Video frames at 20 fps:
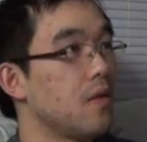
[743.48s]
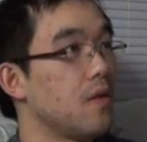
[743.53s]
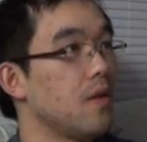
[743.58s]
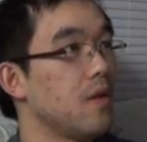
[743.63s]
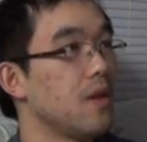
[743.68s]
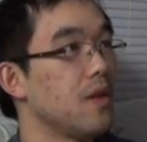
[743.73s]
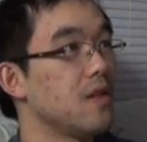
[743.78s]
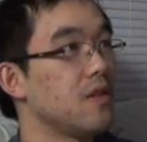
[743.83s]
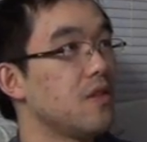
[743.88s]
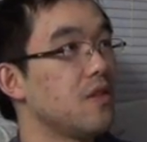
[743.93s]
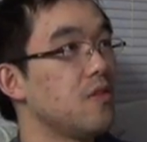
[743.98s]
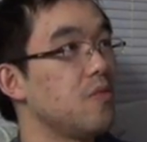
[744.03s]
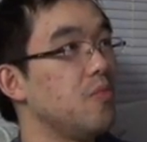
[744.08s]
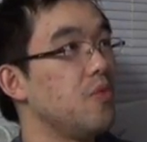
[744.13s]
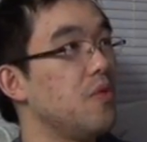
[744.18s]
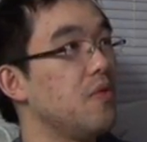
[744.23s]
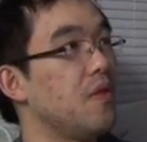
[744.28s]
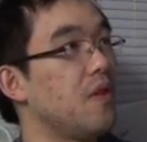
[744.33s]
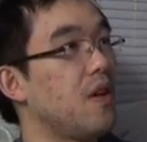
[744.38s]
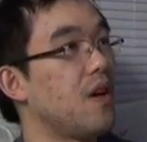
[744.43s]
Alright, let's just
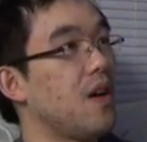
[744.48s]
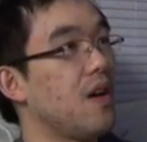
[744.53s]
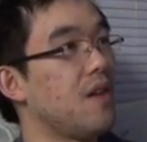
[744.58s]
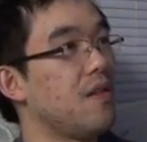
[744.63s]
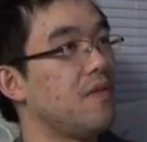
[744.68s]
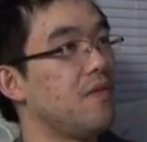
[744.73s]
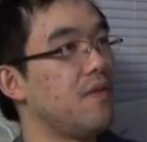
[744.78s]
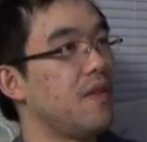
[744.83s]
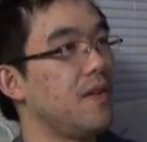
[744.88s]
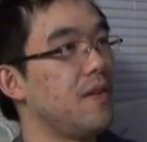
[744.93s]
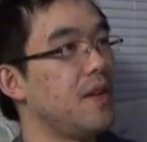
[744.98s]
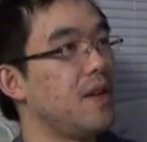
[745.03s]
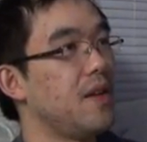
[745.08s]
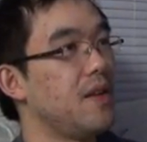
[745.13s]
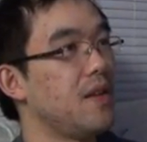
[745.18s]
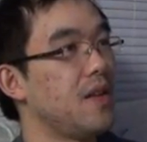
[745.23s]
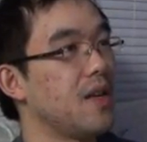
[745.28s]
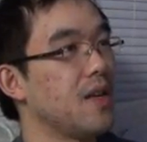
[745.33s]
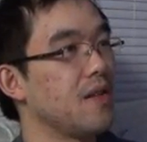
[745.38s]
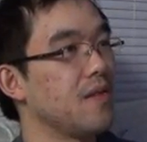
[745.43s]
move on.
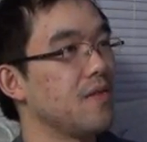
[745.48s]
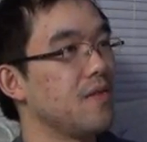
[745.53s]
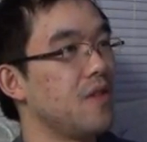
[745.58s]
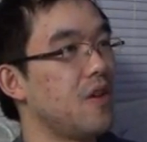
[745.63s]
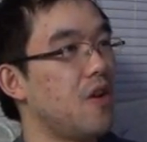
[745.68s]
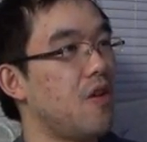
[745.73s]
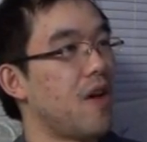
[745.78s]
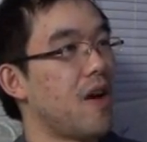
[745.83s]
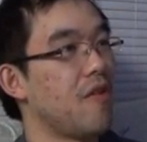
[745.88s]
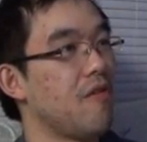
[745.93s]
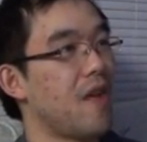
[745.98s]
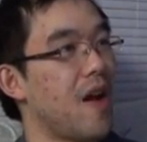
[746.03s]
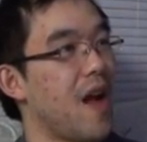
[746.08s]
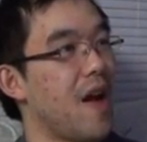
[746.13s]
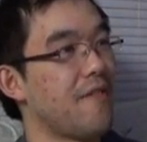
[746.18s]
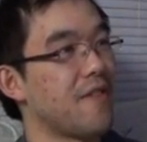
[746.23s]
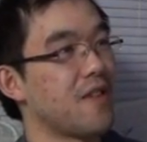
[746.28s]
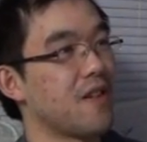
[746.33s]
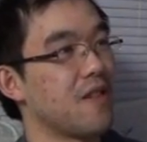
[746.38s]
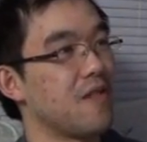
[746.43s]
Maybe, like, you know, I don't
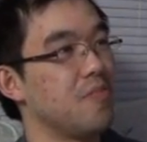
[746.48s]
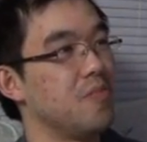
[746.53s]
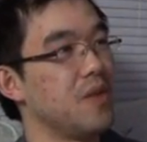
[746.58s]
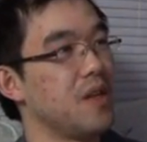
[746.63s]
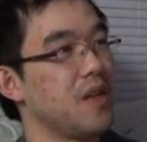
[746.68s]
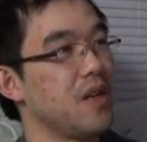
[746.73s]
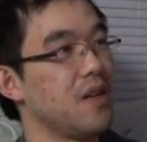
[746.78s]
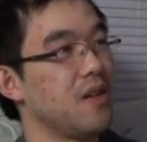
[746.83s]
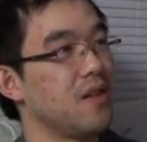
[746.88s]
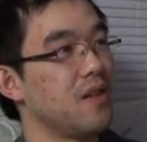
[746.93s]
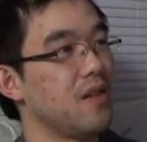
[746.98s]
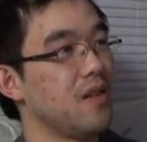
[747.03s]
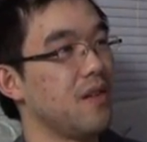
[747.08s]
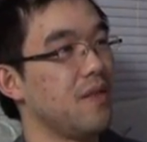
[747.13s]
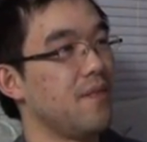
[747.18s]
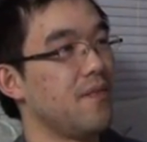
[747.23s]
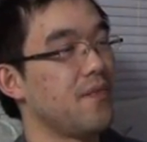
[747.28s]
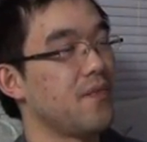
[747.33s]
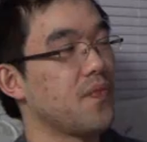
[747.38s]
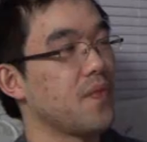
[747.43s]
have to complete,
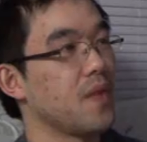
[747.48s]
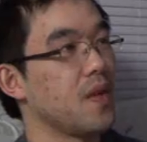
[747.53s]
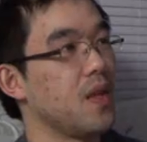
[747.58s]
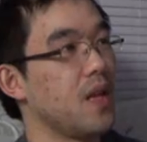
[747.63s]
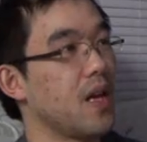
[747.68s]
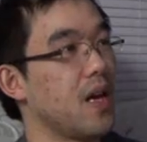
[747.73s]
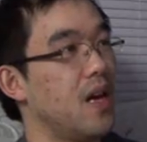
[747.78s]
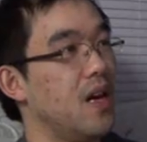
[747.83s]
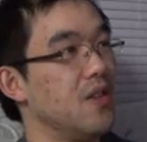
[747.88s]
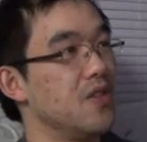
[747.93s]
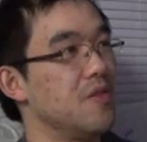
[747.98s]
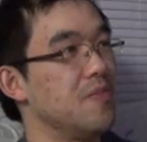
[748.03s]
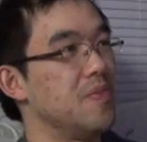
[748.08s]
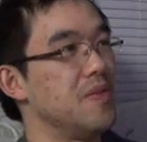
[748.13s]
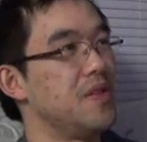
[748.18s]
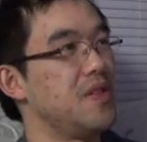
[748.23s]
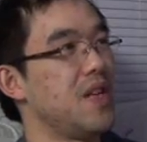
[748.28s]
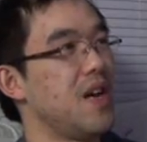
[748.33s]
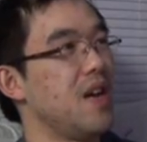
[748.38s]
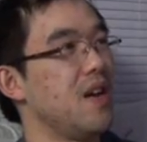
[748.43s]
like,
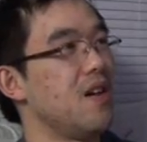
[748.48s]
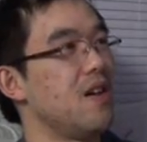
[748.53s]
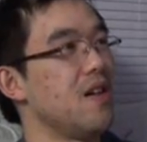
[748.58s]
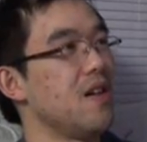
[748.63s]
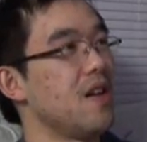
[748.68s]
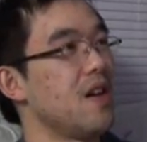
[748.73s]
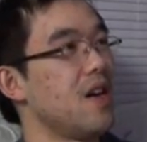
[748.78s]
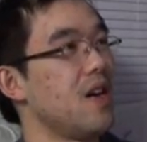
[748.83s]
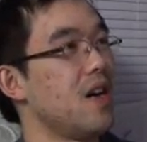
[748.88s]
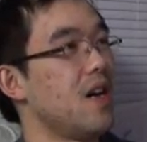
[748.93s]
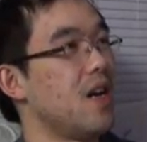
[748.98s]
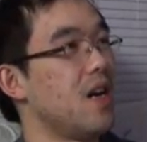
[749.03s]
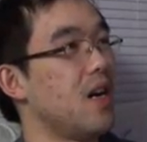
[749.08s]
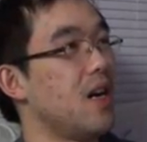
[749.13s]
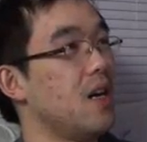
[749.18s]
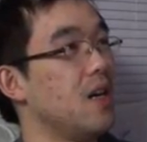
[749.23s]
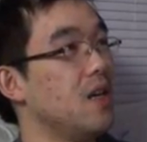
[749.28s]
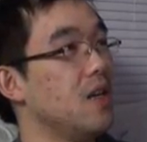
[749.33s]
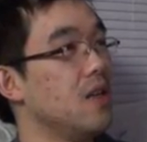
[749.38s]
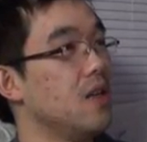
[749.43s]
100% on,
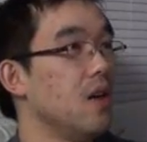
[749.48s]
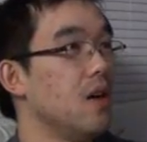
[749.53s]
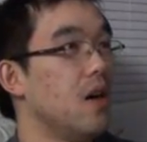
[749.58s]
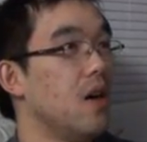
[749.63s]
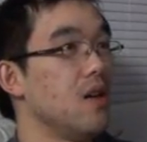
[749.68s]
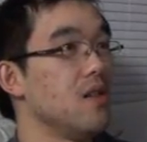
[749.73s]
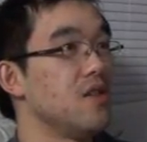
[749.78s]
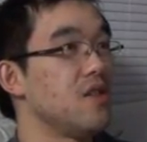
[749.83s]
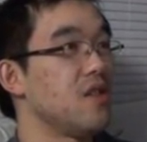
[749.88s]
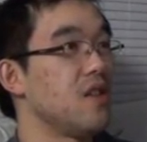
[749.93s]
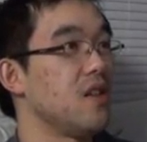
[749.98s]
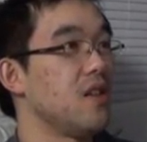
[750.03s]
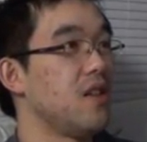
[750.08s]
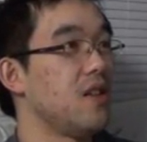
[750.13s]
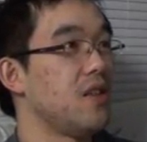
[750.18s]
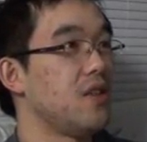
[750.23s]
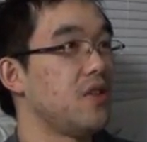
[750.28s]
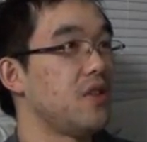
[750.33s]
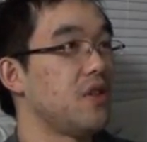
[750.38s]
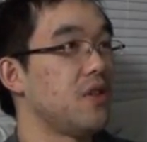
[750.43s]
uh, on
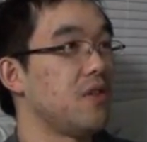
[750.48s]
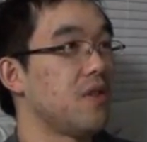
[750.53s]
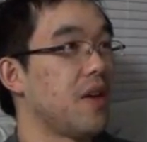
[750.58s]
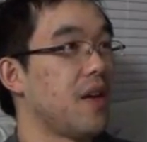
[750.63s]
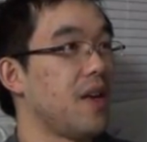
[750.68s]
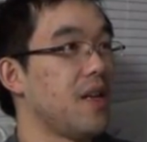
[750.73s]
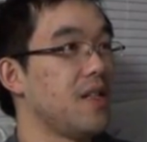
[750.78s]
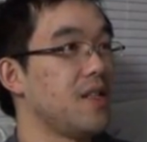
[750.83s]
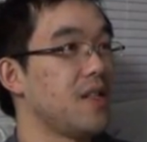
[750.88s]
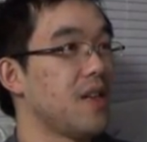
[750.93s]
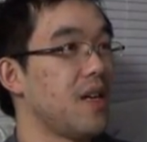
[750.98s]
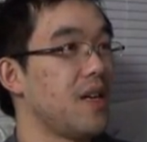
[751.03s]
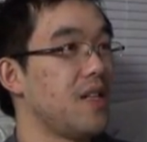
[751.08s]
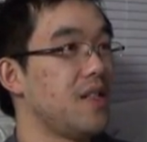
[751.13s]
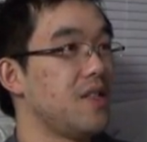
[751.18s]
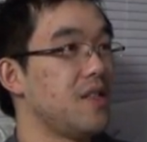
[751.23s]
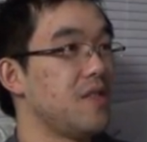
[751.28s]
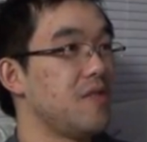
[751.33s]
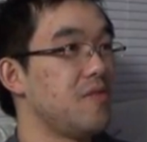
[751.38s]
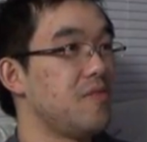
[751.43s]
Sunday's showcase.
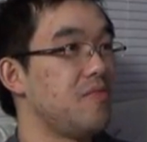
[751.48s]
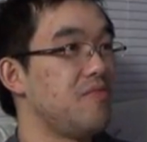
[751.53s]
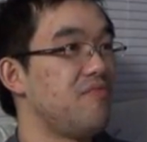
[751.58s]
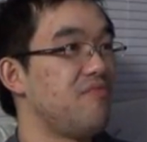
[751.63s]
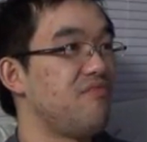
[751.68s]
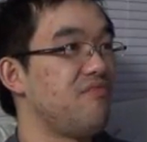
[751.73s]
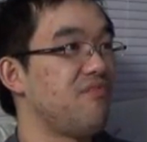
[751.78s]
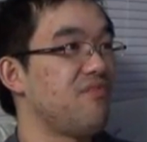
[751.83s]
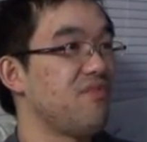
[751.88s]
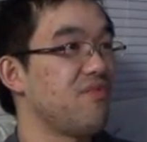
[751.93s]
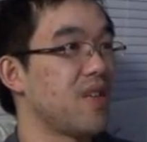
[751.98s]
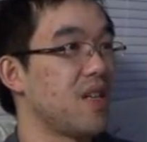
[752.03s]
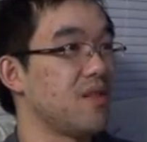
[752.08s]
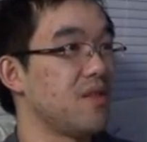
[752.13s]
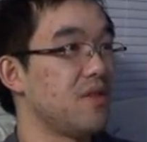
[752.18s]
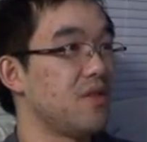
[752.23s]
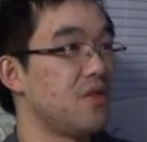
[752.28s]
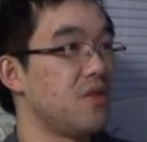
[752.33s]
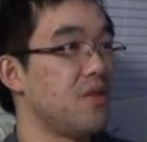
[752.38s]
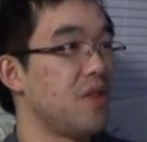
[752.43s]
I just,
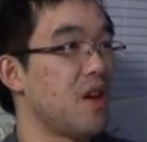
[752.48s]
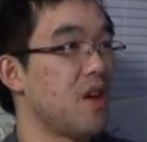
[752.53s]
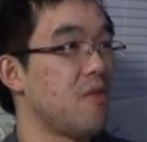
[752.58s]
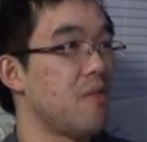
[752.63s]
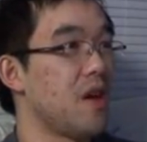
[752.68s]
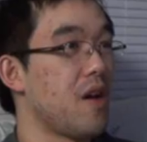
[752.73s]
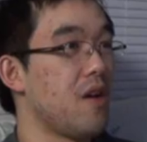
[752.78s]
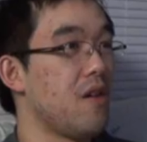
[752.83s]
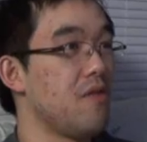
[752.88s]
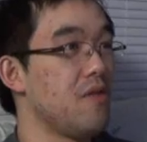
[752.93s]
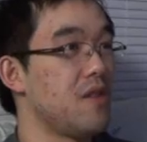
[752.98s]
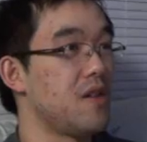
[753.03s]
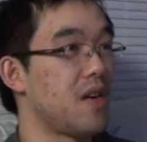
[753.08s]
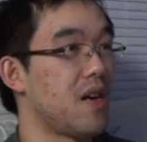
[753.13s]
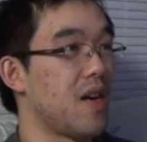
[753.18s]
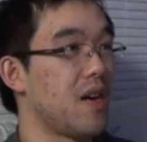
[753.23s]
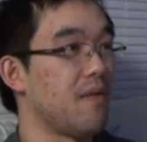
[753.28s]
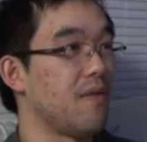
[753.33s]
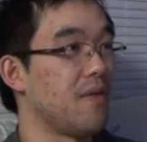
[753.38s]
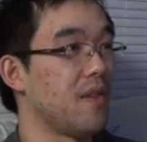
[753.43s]
I'll just do that on my own
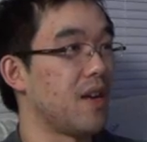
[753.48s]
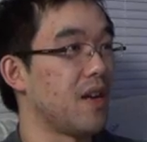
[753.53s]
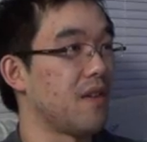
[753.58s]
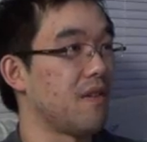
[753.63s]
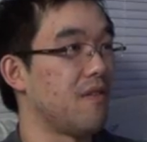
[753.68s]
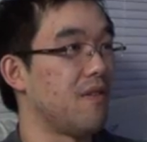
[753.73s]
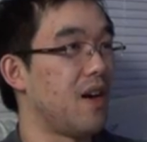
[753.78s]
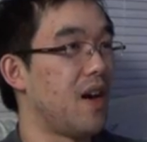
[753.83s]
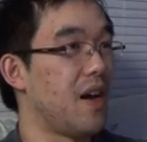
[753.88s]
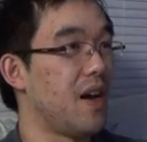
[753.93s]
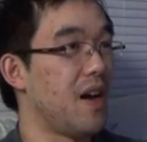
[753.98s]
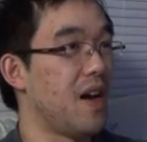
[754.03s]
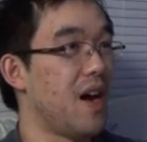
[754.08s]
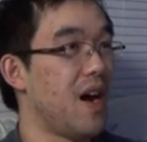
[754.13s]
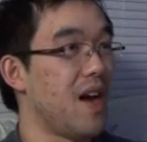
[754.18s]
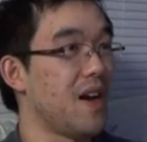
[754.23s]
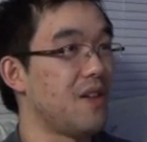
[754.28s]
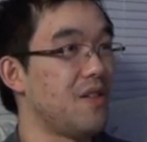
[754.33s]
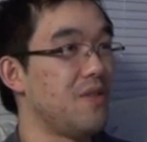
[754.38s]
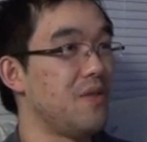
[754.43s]
time. Like, why
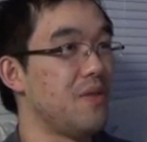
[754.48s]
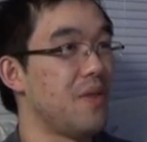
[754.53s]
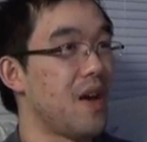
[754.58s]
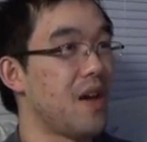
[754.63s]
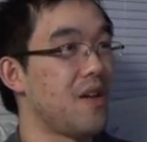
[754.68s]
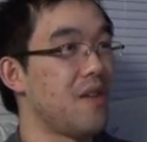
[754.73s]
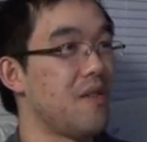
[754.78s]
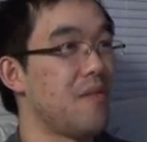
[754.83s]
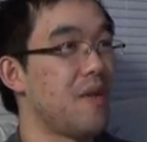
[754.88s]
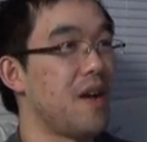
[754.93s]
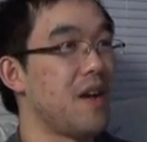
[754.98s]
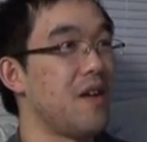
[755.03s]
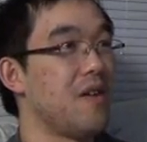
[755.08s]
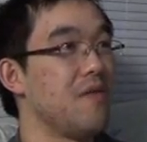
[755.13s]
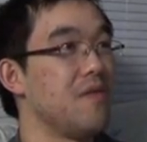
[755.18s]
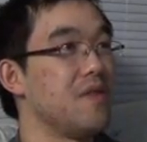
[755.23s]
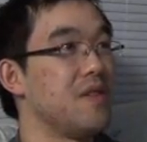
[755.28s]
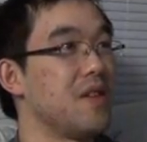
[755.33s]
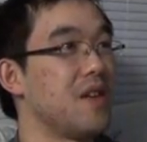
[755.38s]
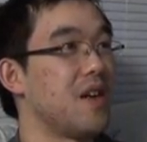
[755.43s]
not do that on my
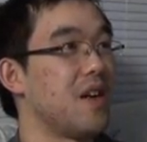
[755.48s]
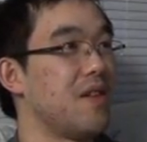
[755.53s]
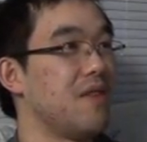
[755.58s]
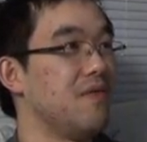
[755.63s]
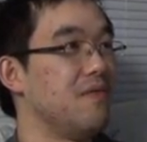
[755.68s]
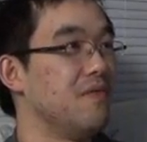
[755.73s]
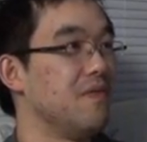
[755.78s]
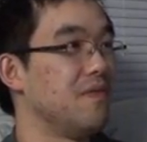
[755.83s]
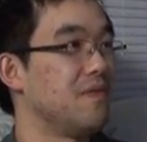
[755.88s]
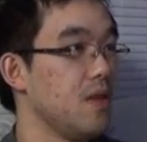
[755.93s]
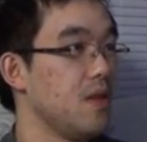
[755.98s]
own time?